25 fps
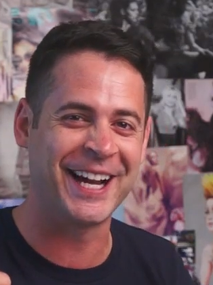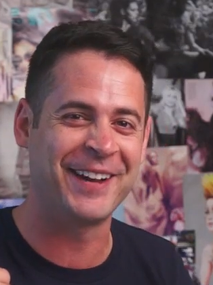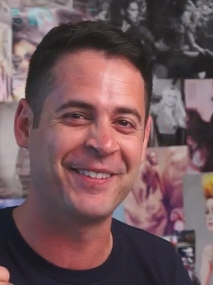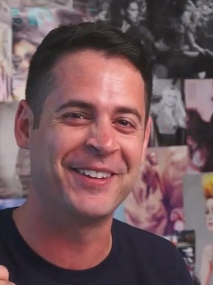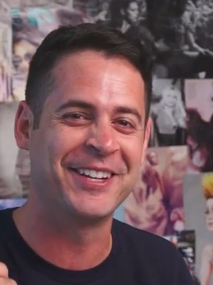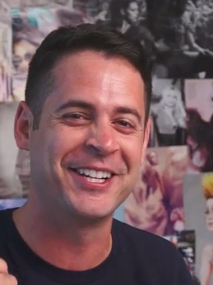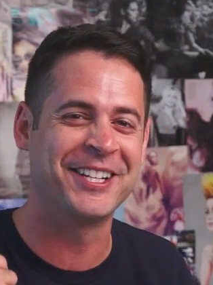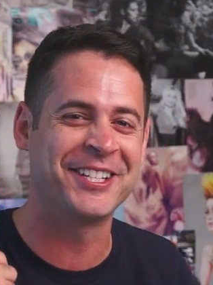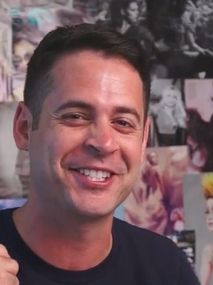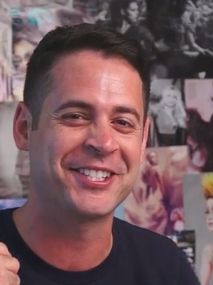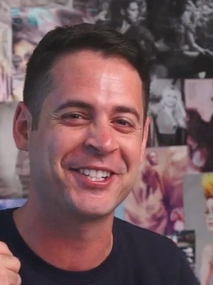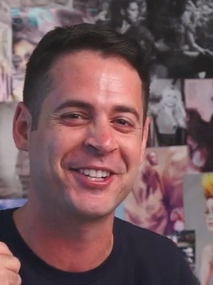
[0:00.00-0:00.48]
I'm
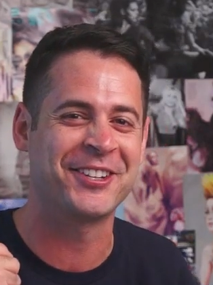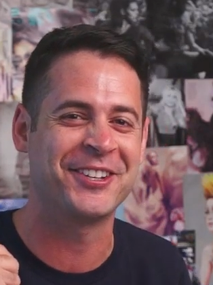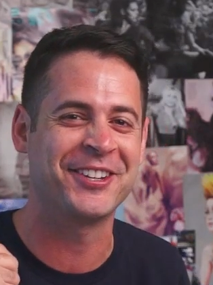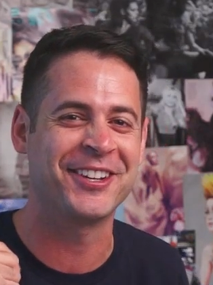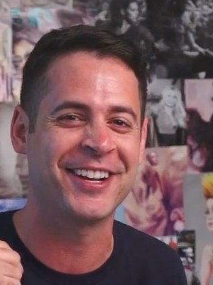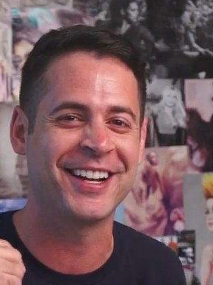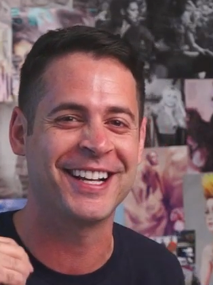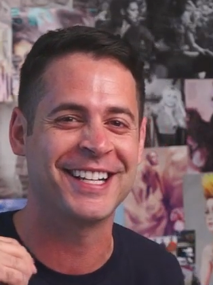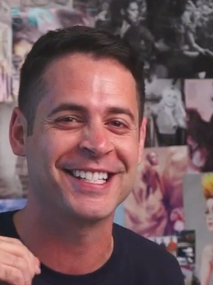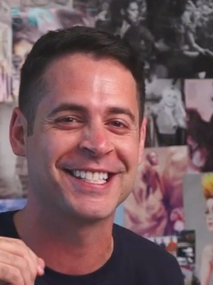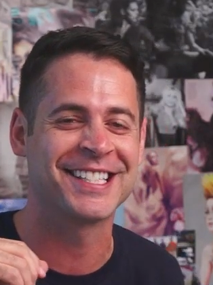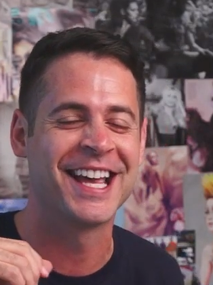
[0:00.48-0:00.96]
going to show you
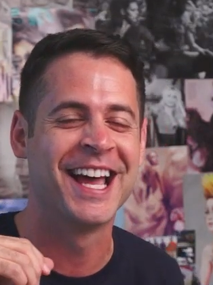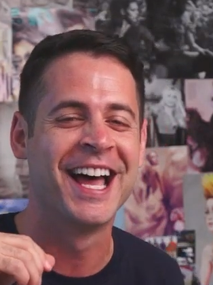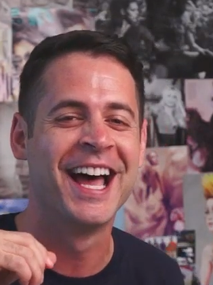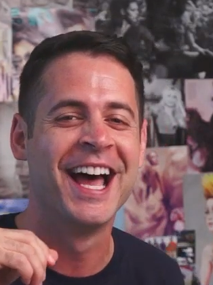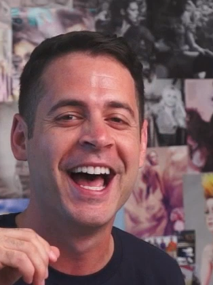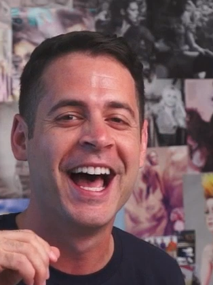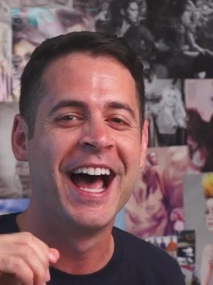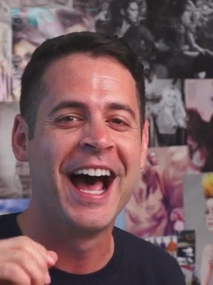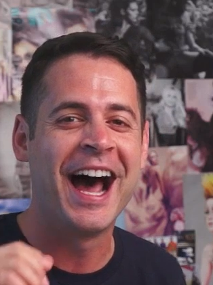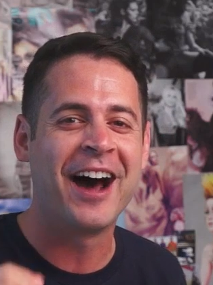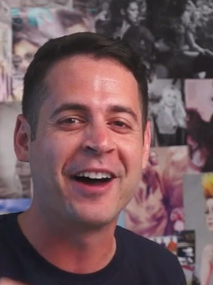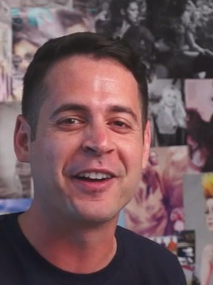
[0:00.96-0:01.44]
guys
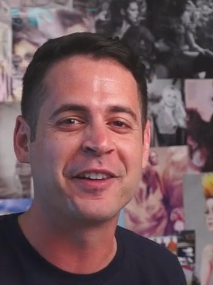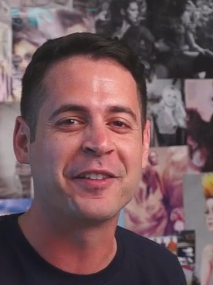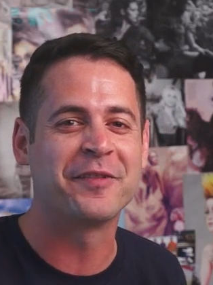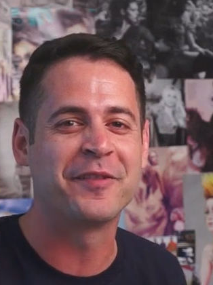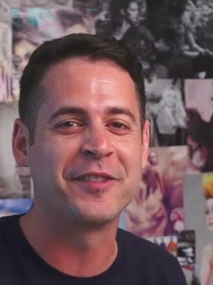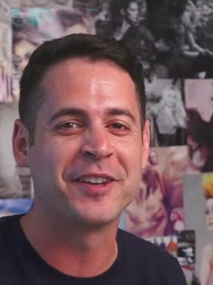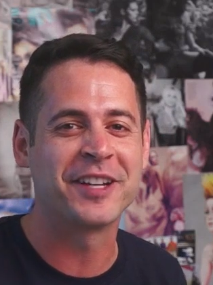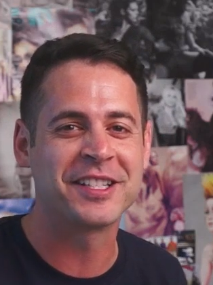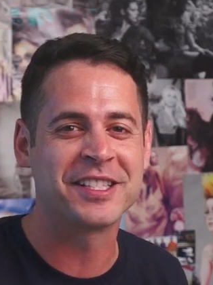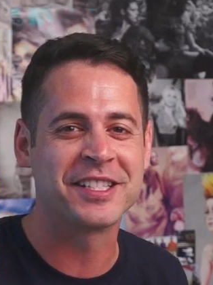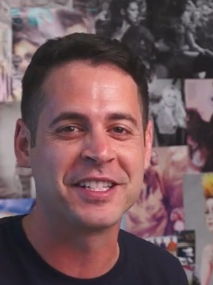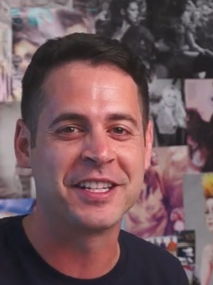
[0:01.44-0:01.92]
how to
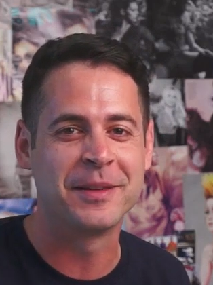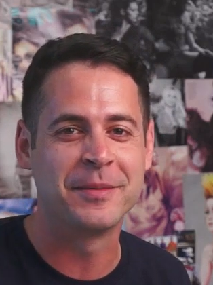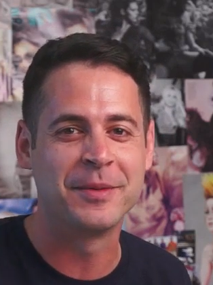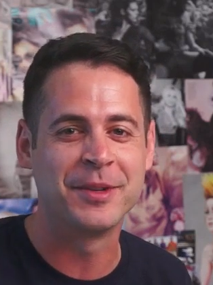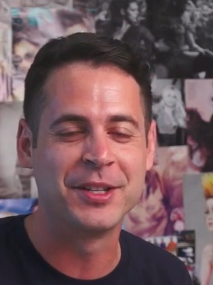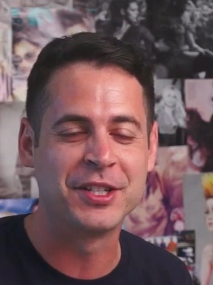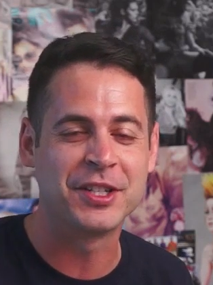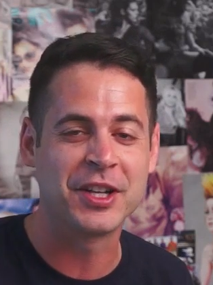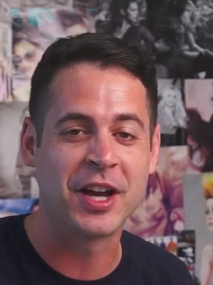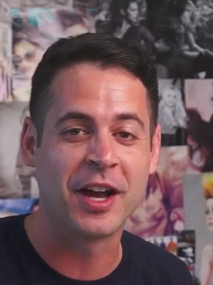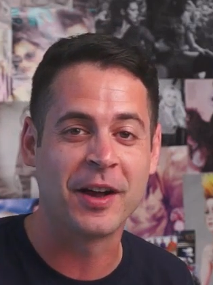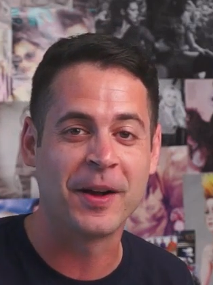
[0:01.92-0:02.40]
fix an
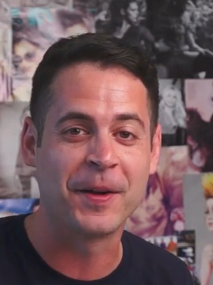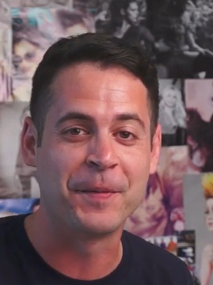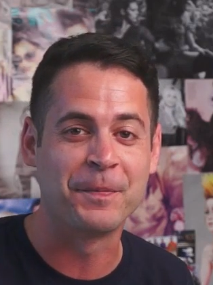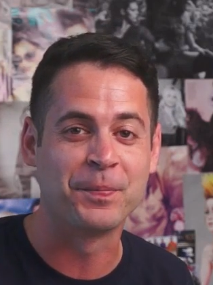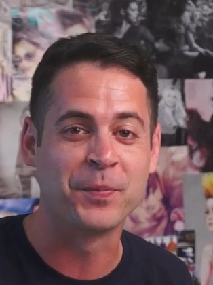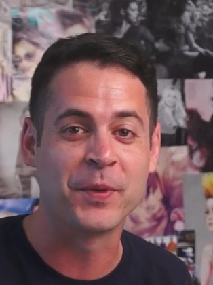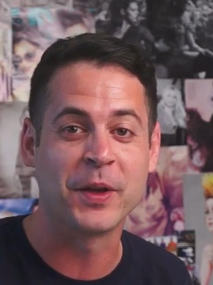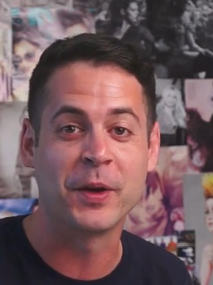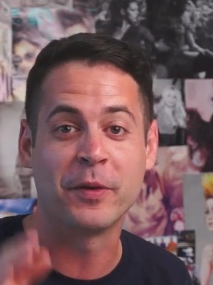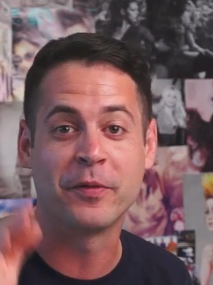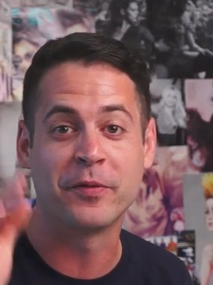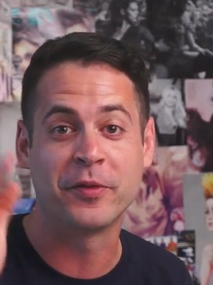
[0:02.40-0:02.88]
image
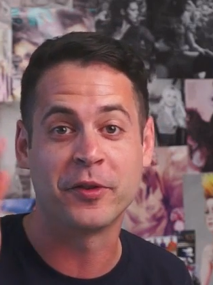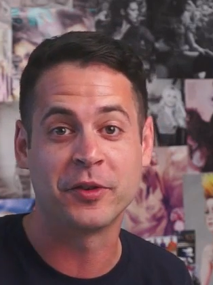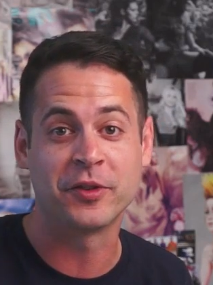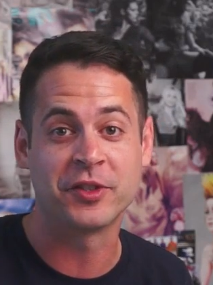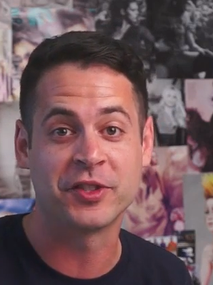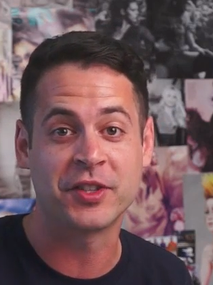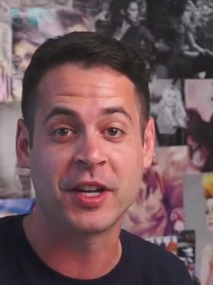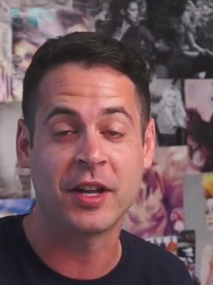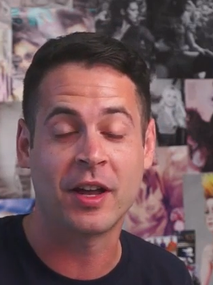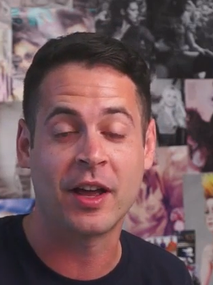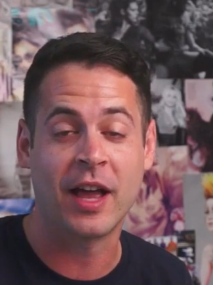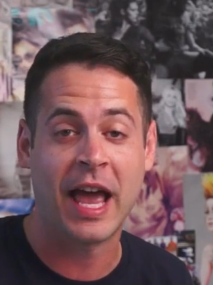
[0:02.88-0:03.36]
um, if your
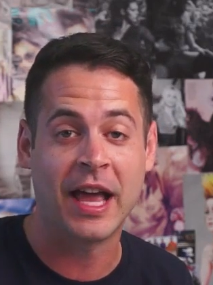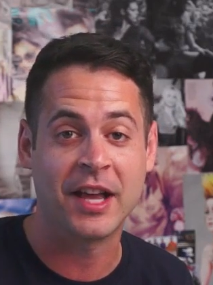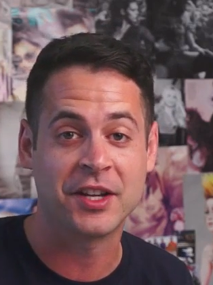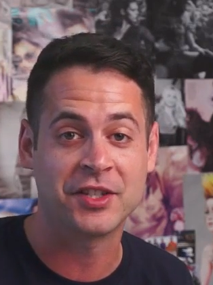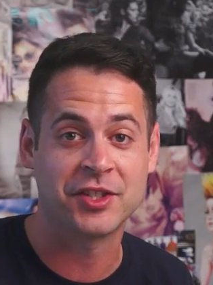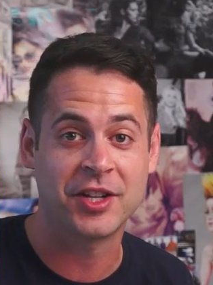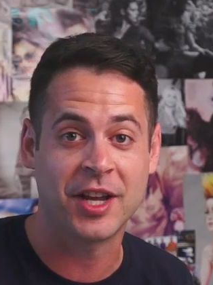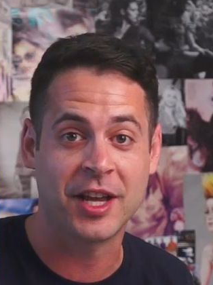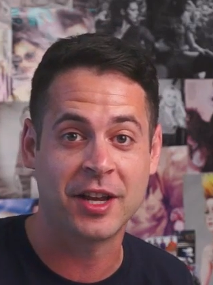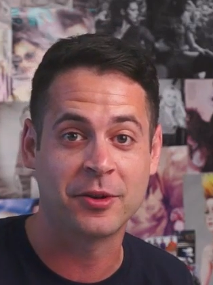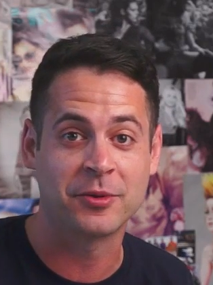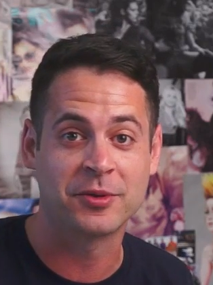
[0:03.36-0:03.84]
sh
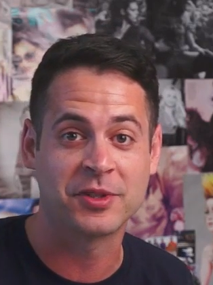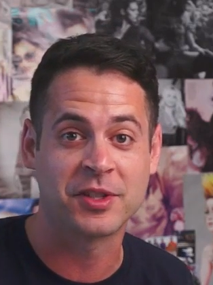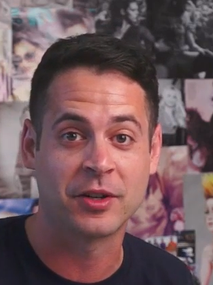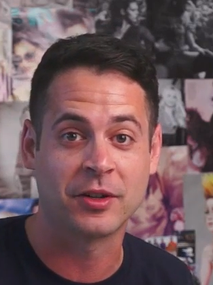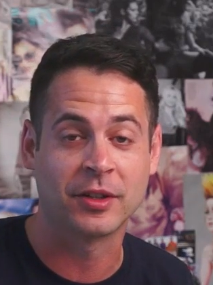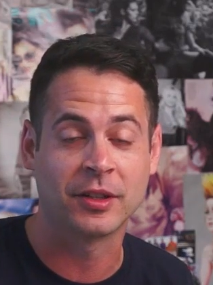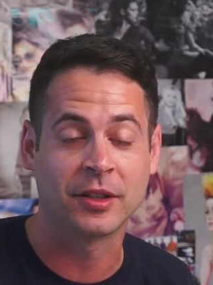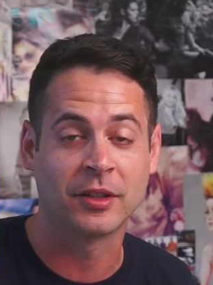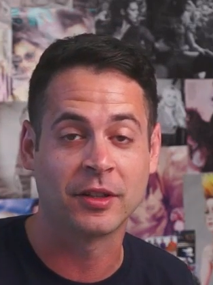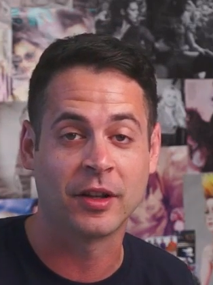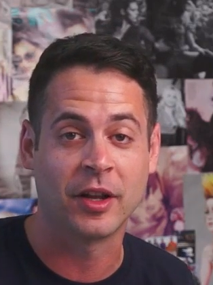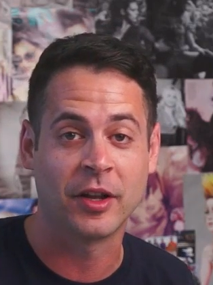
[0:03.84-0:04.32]
shadows are
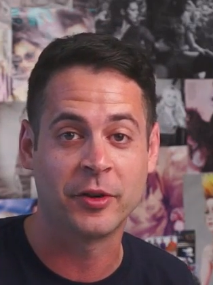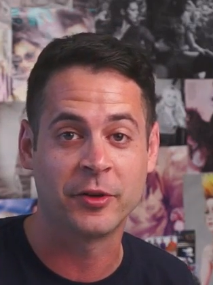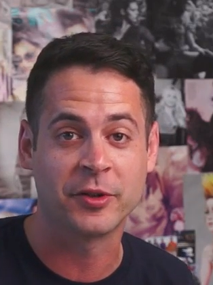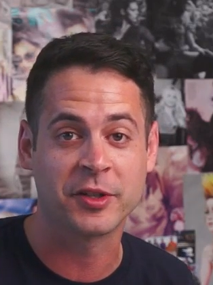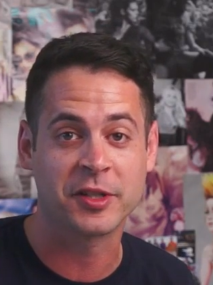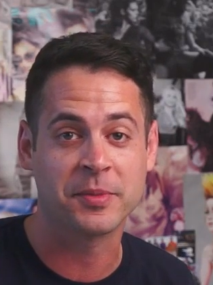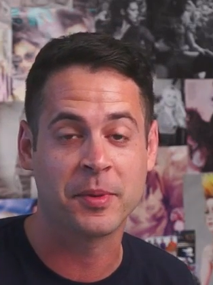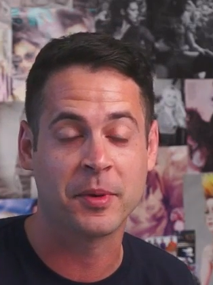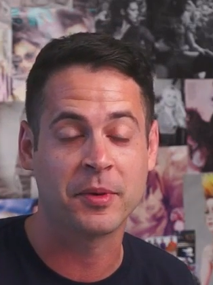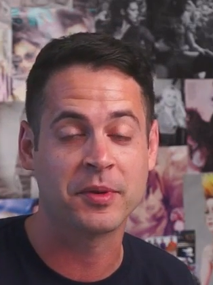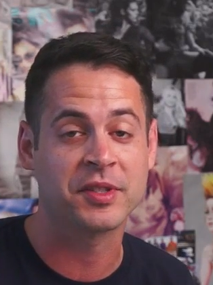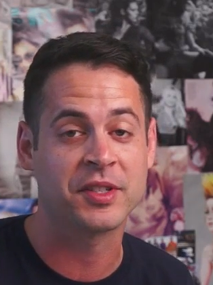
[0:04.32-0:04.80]
a little
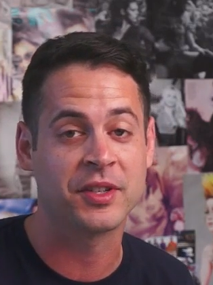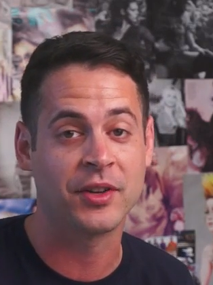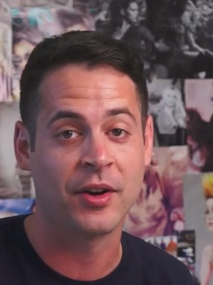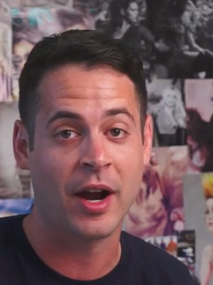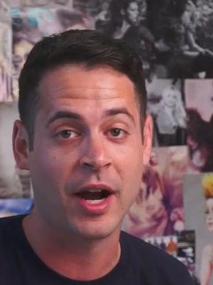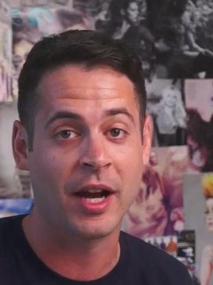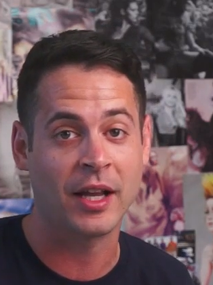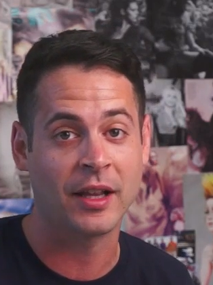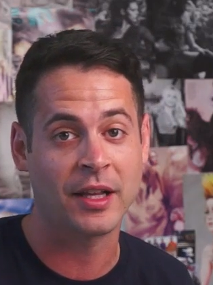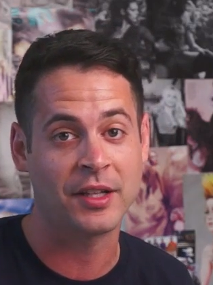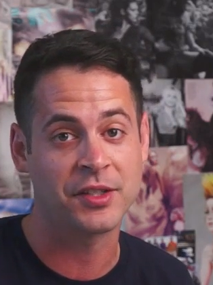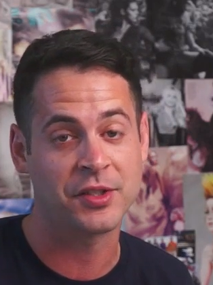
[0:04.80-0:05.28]
underexposed and your
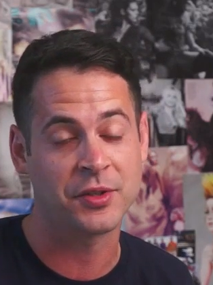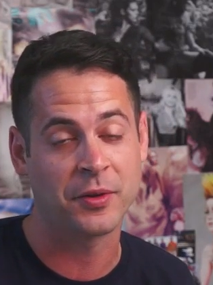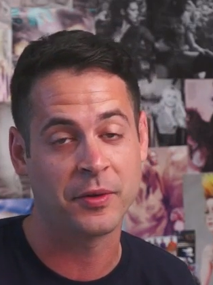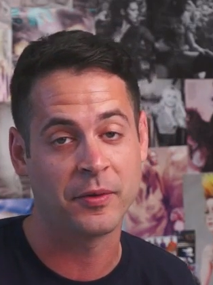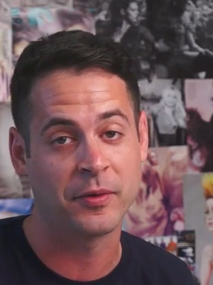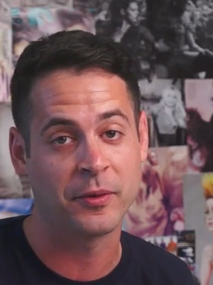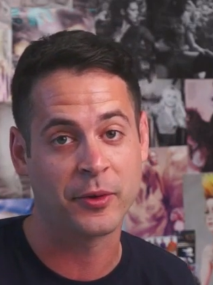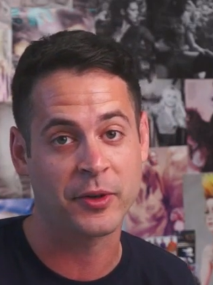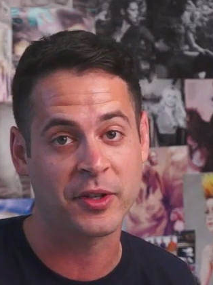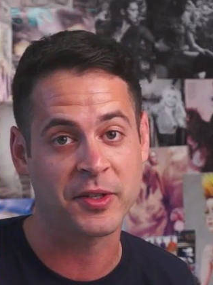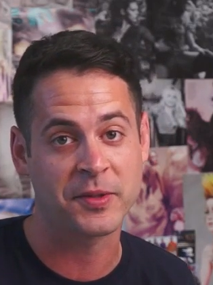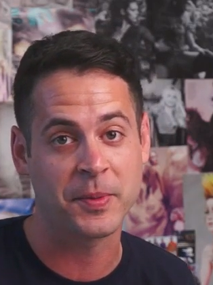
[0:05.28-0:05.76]
highlights are
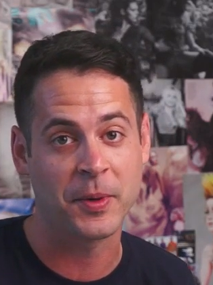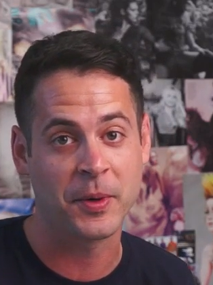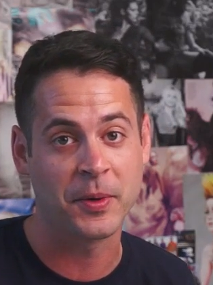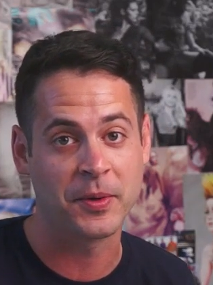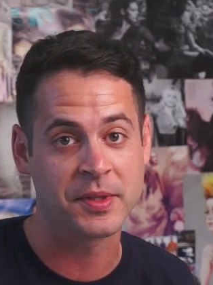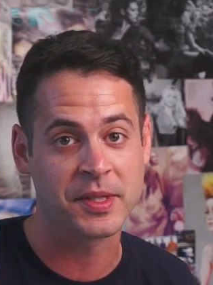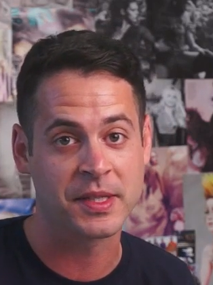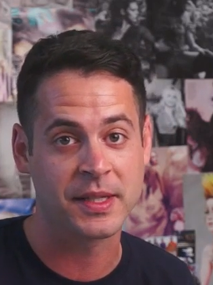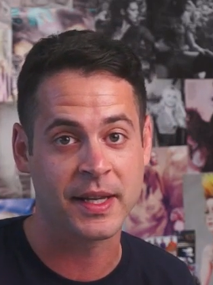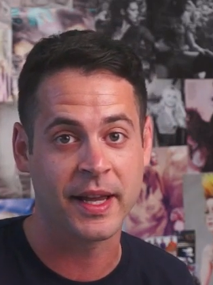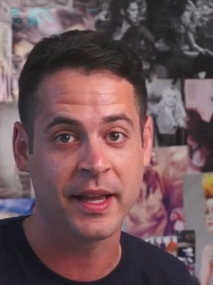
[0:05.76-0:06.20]
overexposed.